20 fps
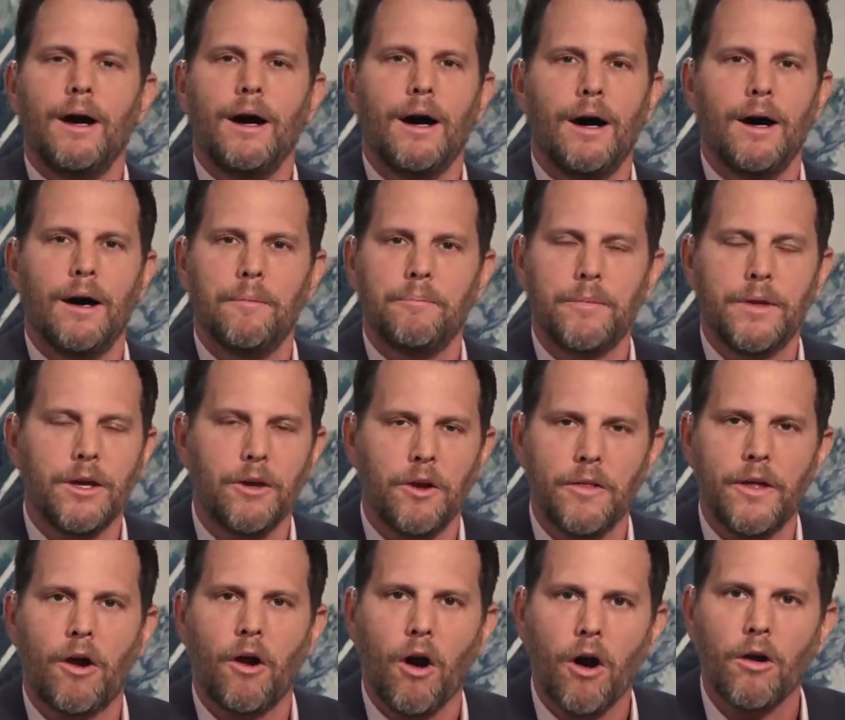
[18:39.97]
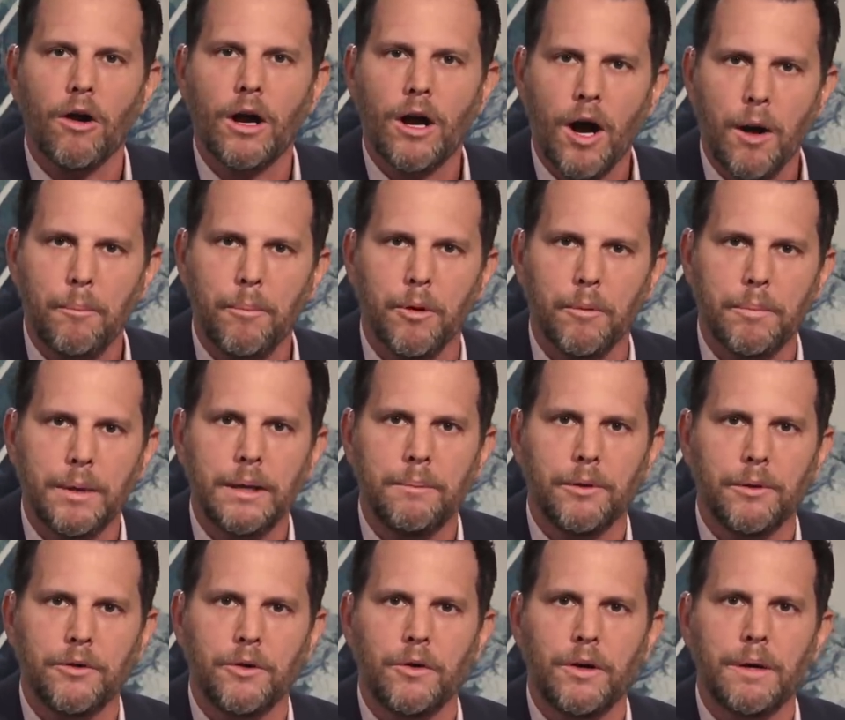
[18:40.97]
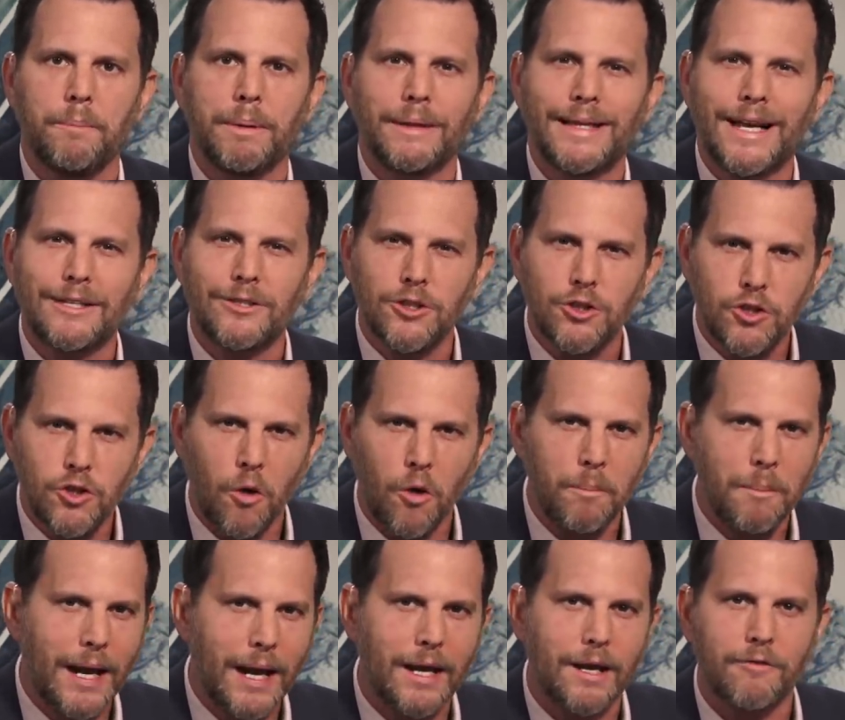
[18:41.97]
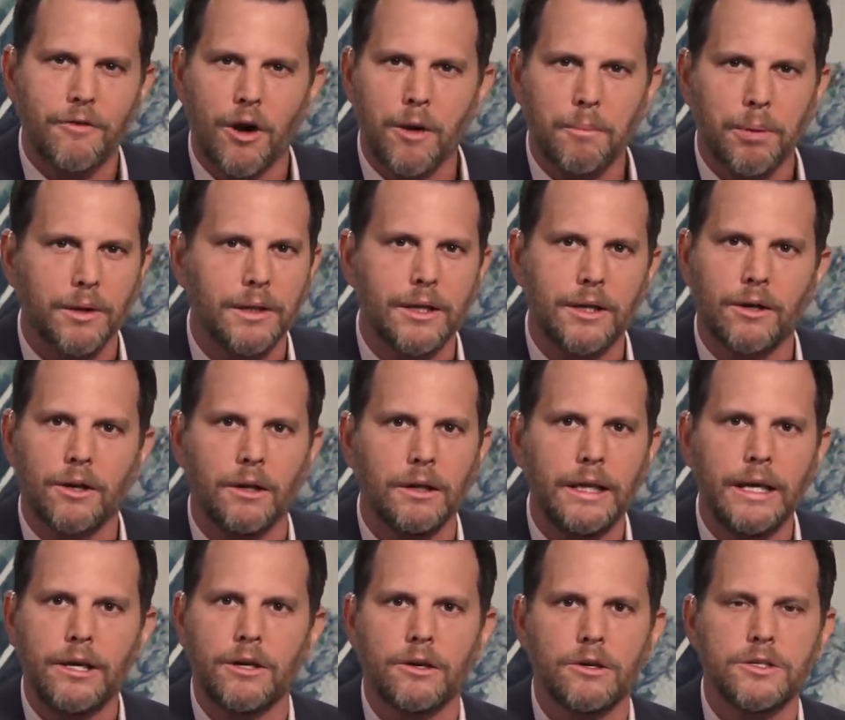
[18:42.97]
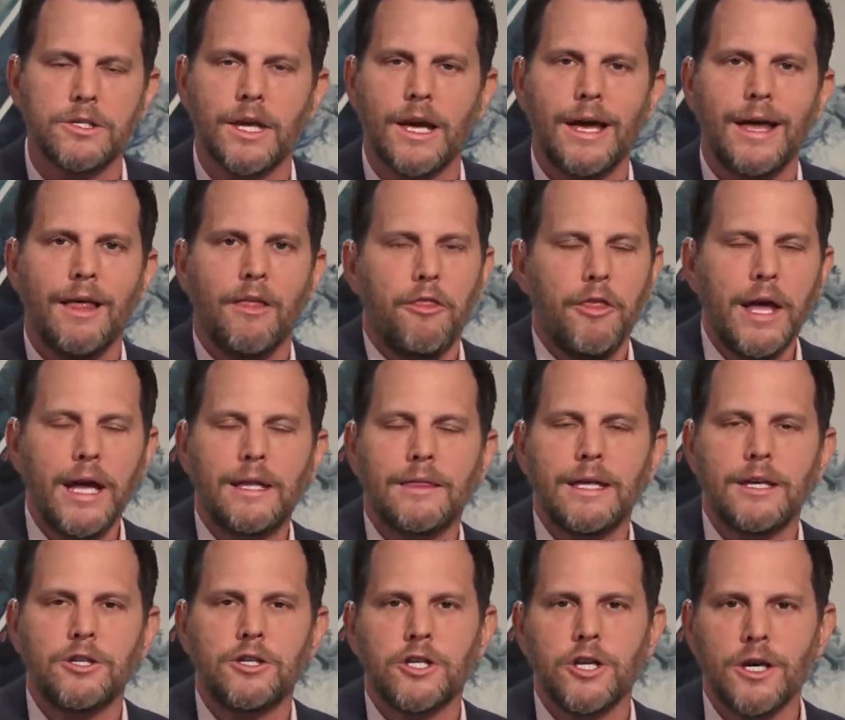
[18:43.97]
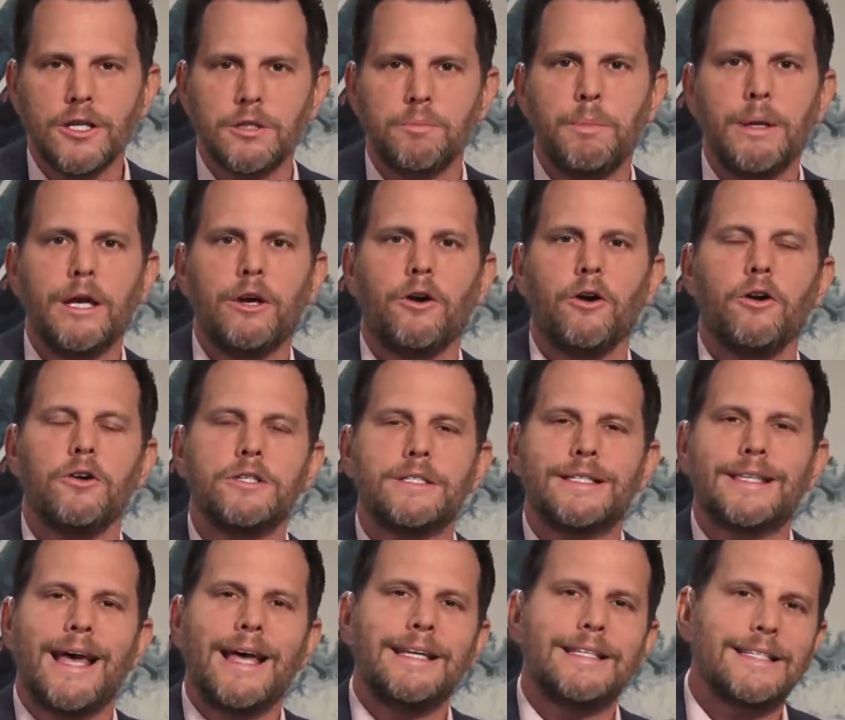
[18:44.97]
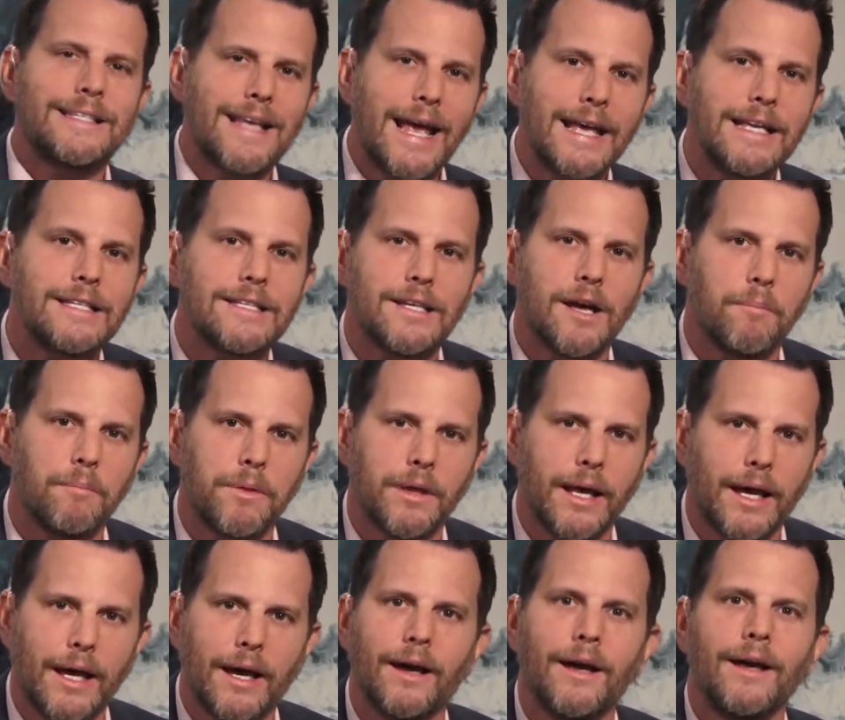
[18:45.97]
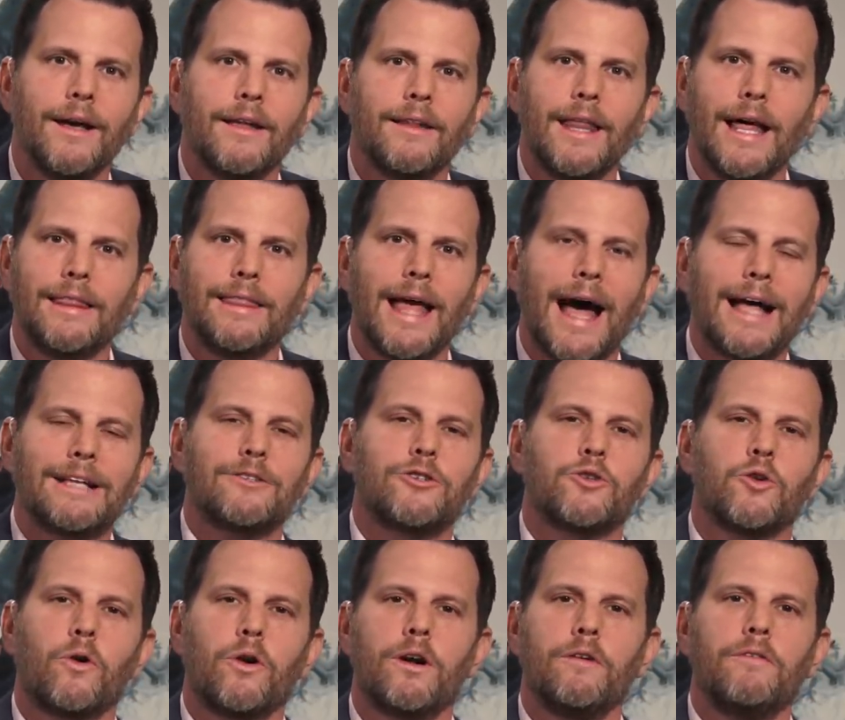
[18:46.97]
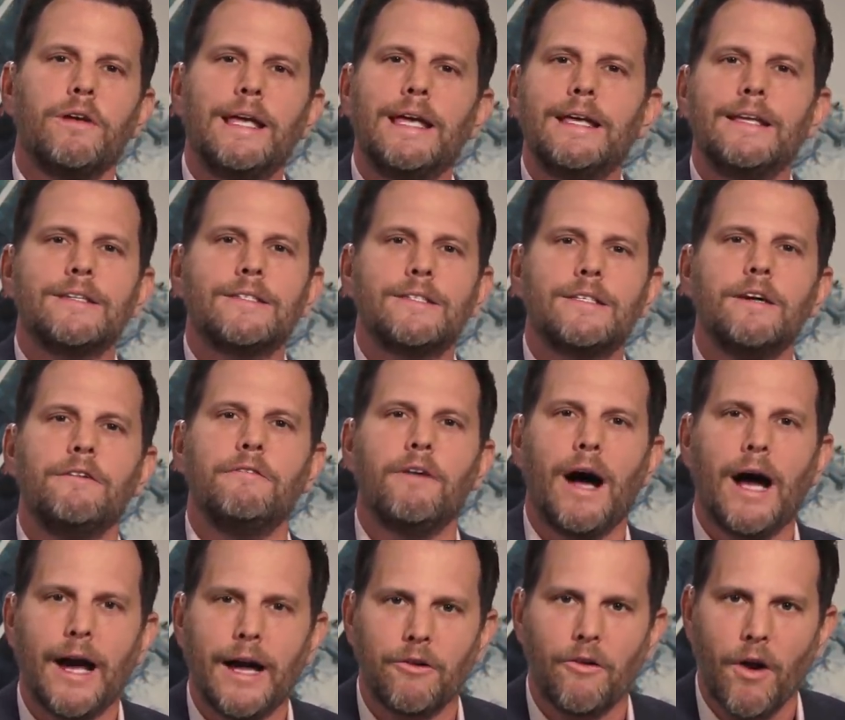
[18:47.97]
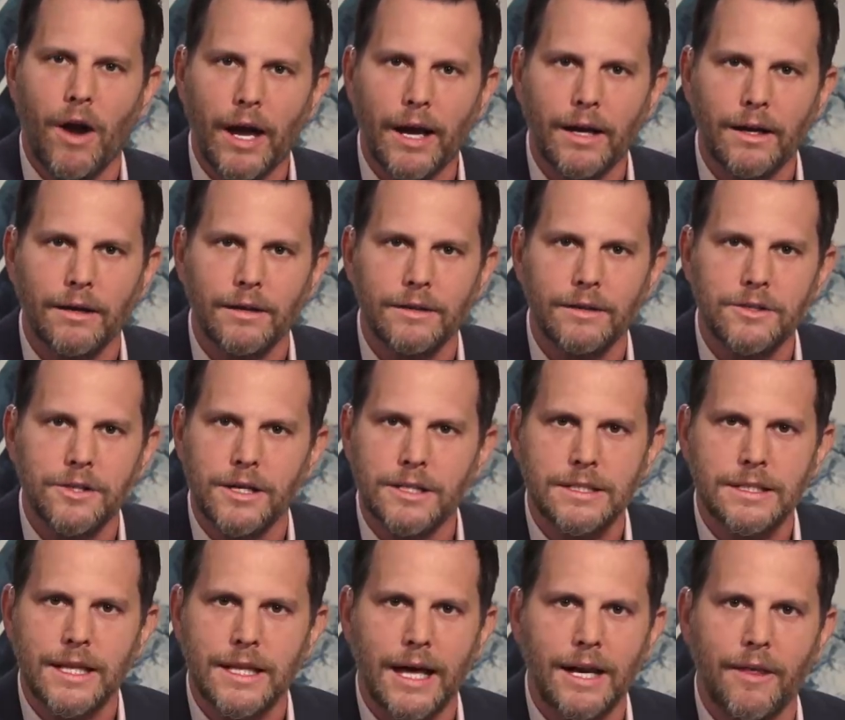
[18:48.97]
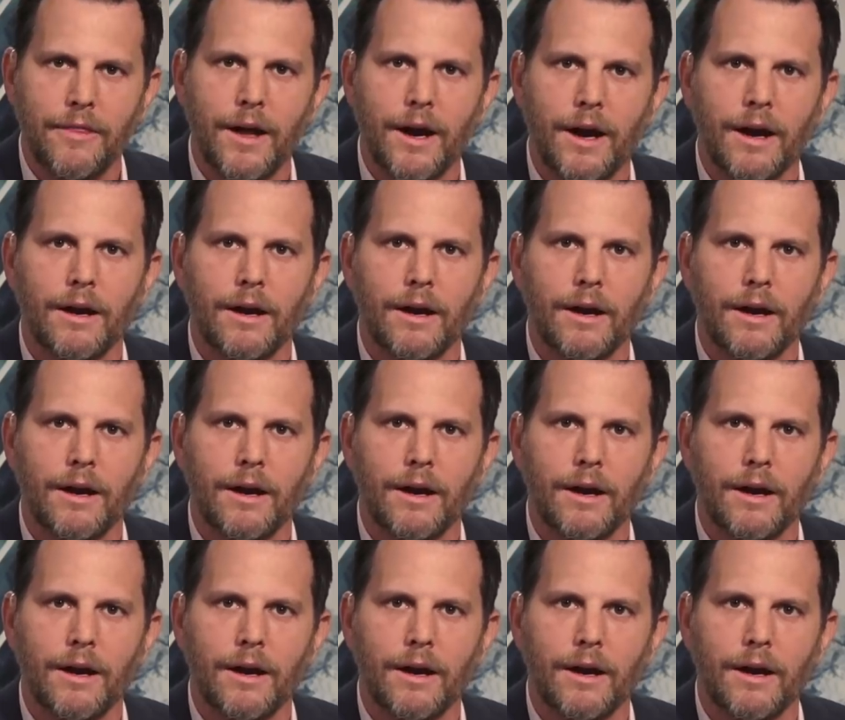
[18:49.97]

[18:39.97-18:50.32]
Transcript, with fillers: There are a couple people doing it, but that's so many of our political leaders think that just because they say something, that sort of is divine right just then and there.